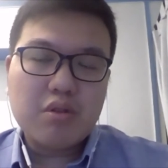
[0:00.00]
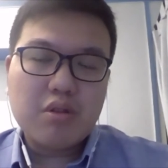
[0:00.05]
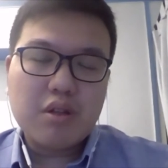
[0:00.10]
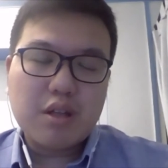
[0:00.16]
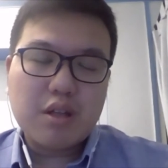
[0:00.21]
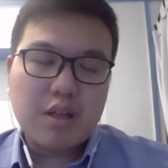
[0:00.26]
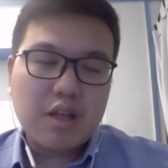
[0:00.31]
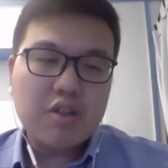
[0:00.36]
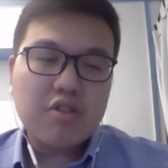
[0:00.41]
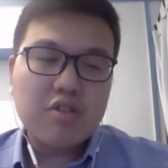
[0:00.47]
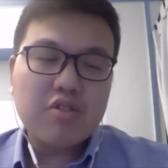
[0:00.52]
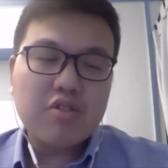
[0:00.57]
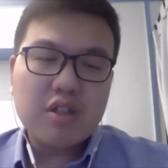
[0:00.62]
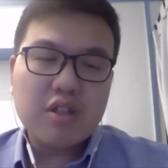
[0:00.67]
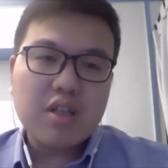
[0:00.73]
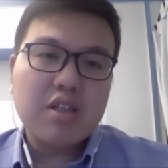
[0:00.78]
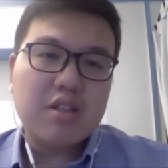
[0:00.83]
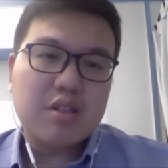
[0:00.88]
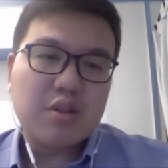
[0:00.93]
actually
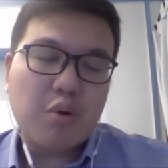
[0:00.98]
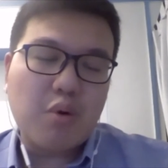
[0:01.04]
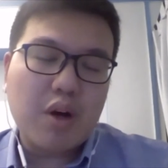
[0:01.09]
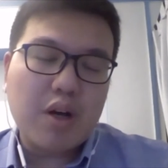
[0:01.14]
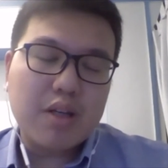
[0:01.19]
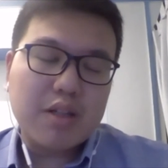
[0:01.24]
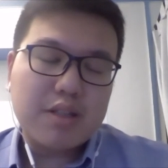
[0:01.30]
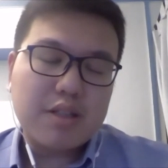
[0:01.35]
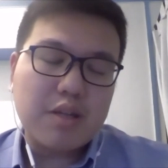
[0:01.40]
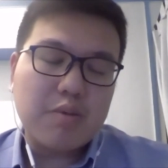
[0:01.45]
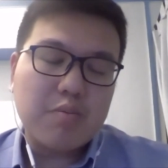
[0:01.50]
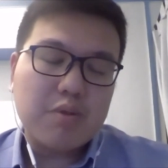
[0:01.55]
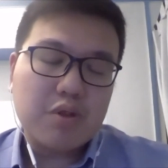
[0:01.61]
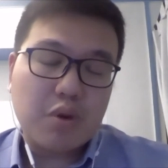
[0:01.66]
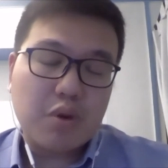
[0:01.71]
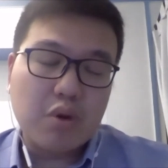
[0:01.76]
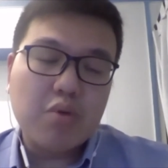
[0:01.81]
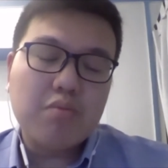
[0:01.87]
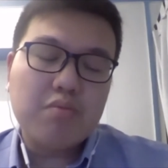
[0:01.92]
it's quite a steep
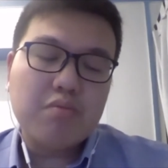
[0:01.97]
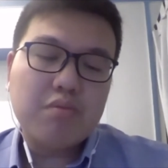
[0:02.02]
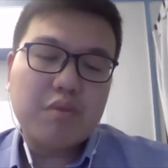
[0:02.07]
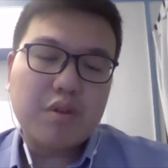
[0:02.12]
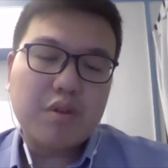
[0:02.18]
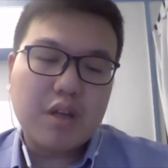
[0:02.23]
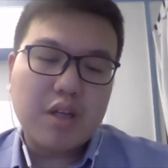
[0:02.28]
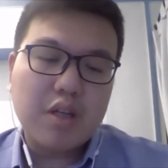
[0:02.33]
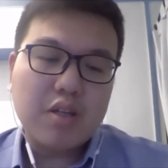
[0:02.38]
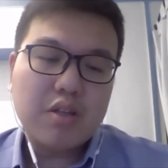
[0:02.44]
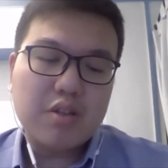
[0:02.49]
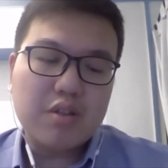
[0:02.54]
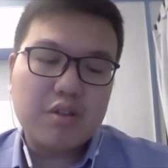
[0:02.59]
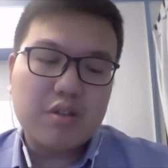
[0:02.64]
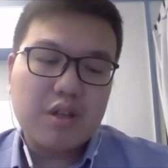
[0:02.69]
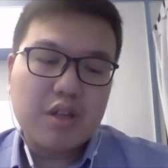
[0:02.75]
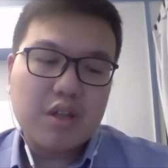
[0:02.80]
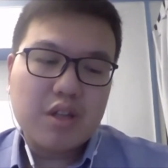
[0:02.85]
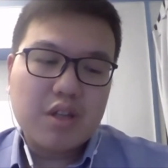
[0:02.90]
slope, and
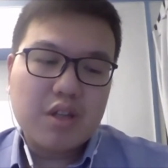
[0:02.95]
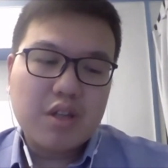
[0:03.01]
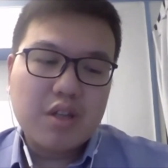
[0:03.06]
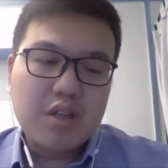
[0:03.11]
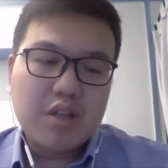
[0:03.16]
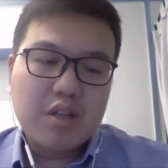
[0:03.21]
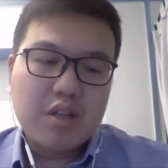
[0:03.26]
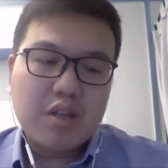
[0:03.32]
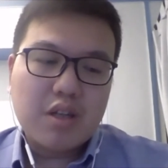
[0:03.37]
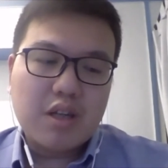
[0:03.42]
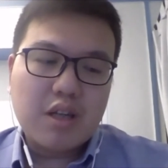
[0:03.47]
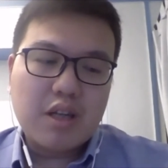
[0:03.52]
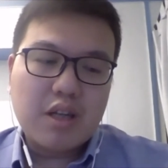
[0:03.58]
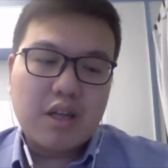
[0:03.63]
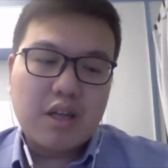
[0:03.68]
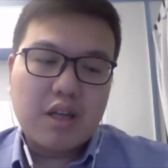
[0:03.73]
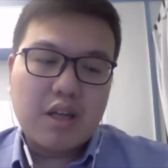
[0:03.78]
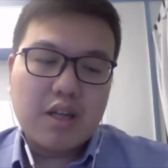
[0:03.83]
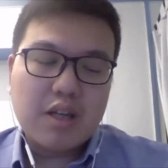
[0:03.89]

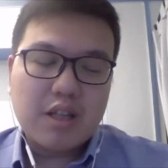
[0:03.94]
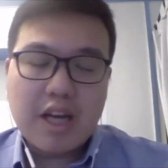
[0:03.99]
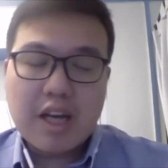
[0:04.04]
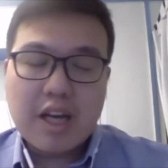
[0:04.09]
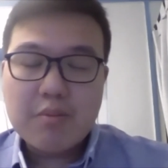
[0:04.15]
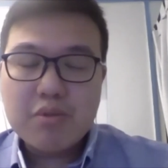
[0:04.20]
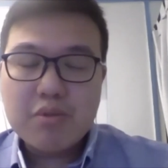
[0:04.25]
at times